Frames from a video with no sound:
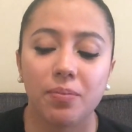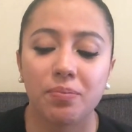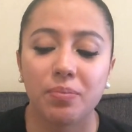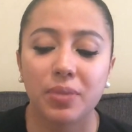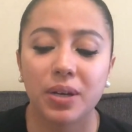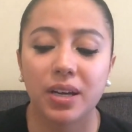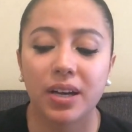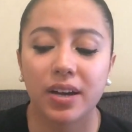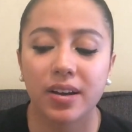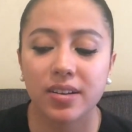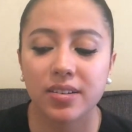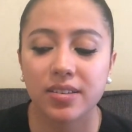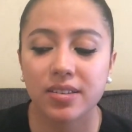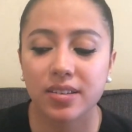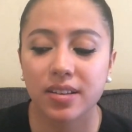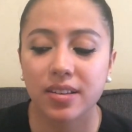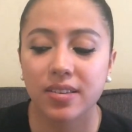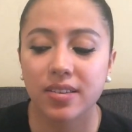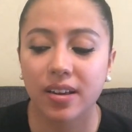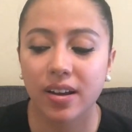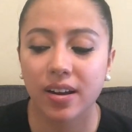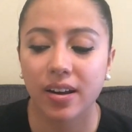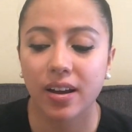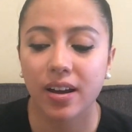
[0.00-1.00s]
because
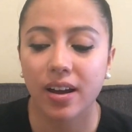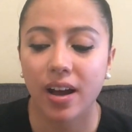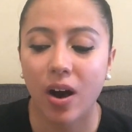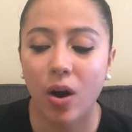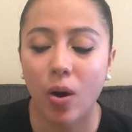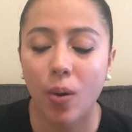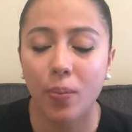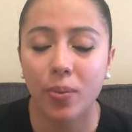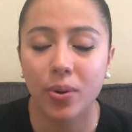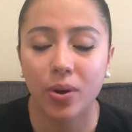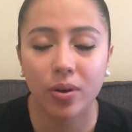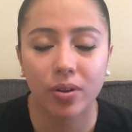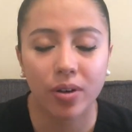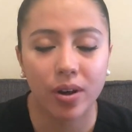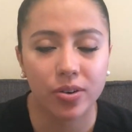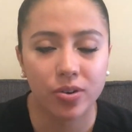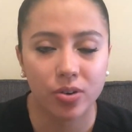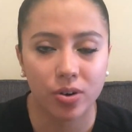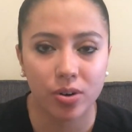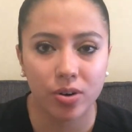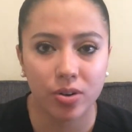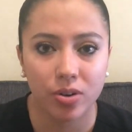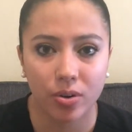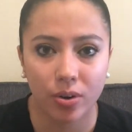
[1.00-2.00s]
it's going to help you a lot
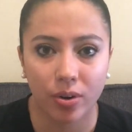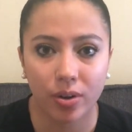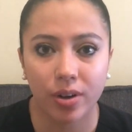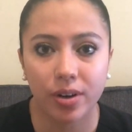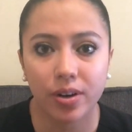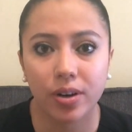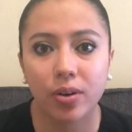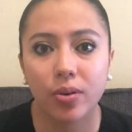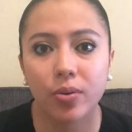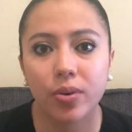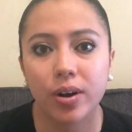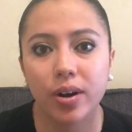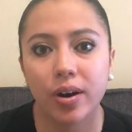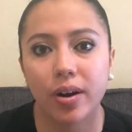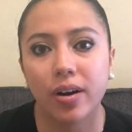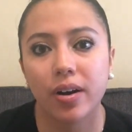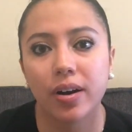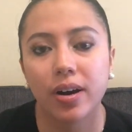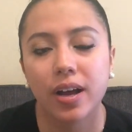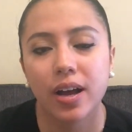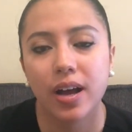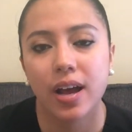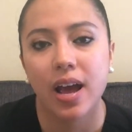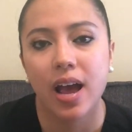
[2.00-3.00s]
during your clinical year
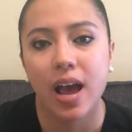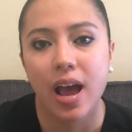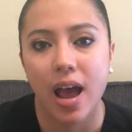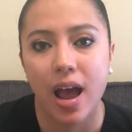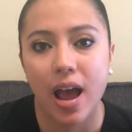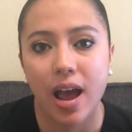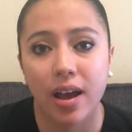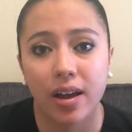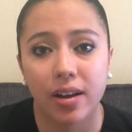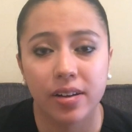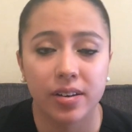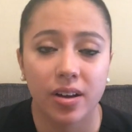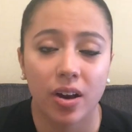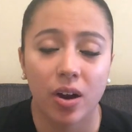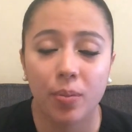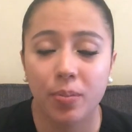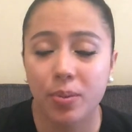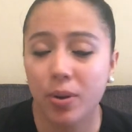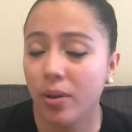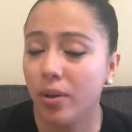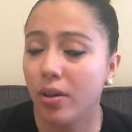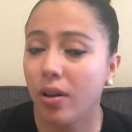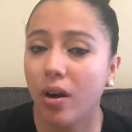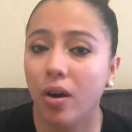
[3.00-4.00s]
and help
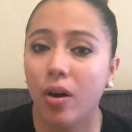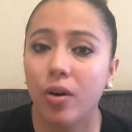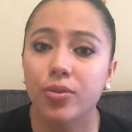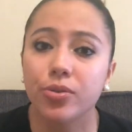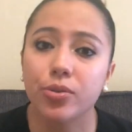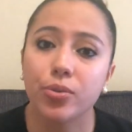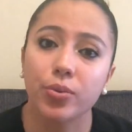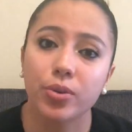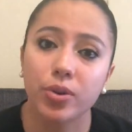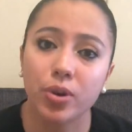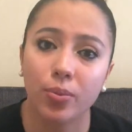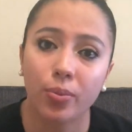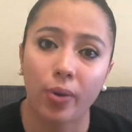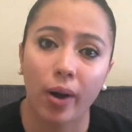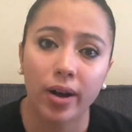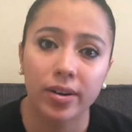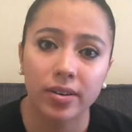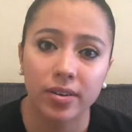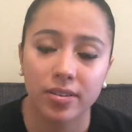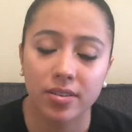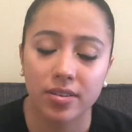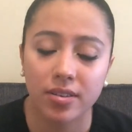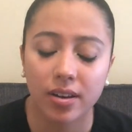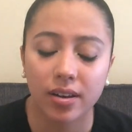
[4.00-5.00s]
you a lot also when you're
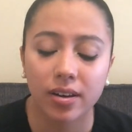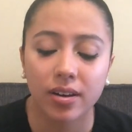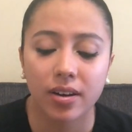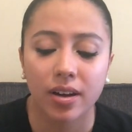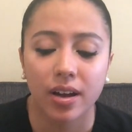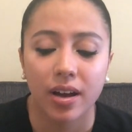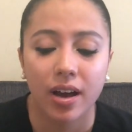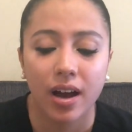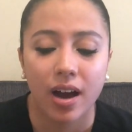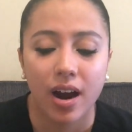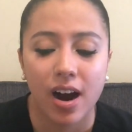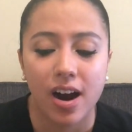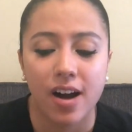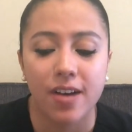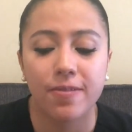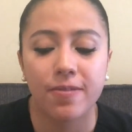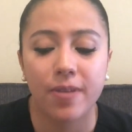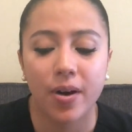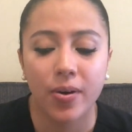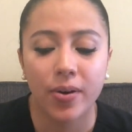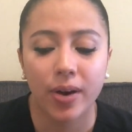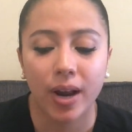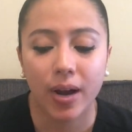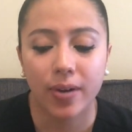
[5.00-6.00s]
practicing. I
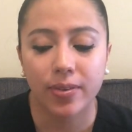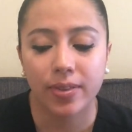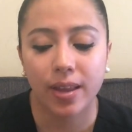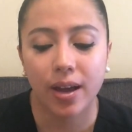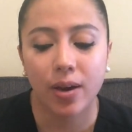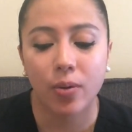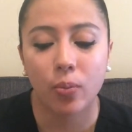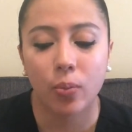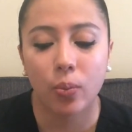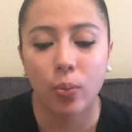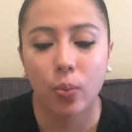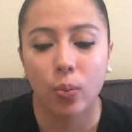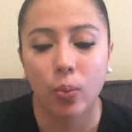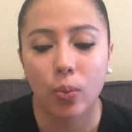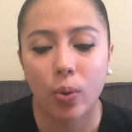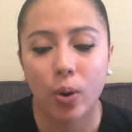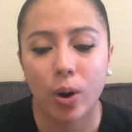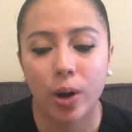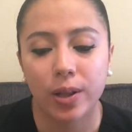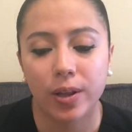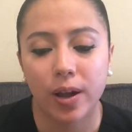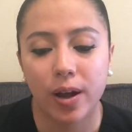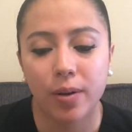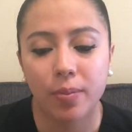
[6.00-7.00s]
found out that
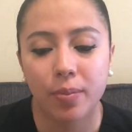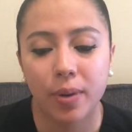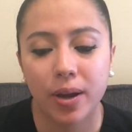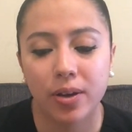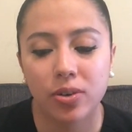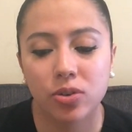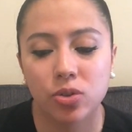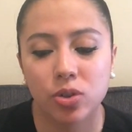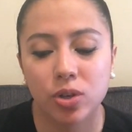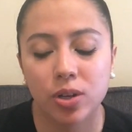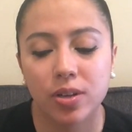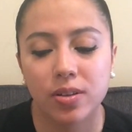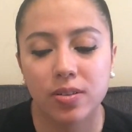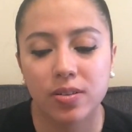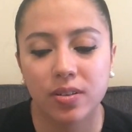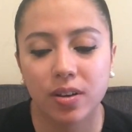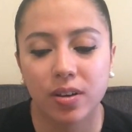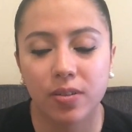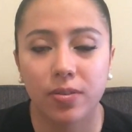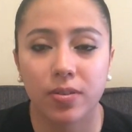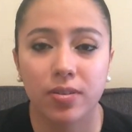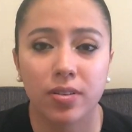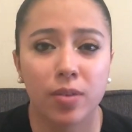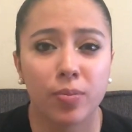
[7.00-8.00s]
a lot of patients,
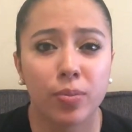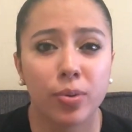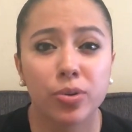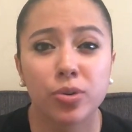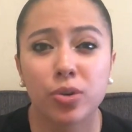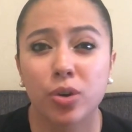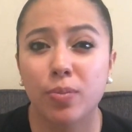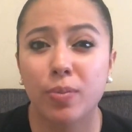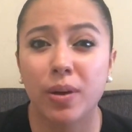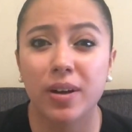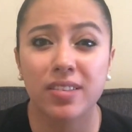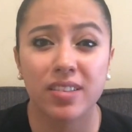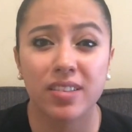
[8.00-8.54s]
like for example during my